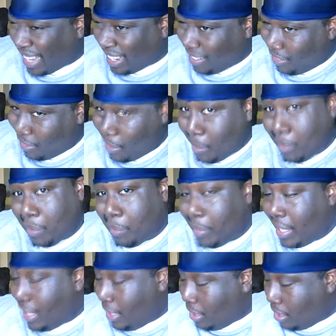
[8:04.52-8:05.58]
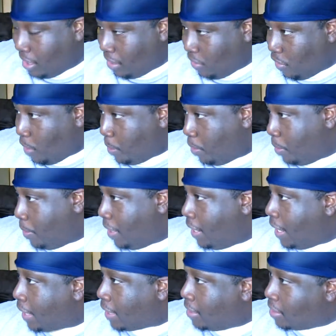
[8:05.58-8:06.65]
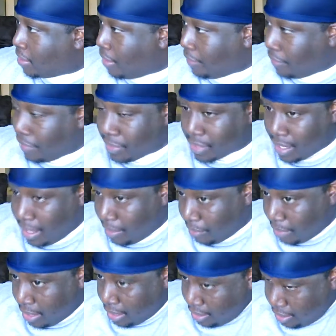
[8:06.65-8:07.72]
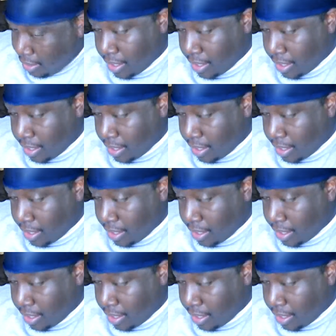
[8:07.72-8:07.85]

like it rubbing on my neck and stuff. Feels kind of weird.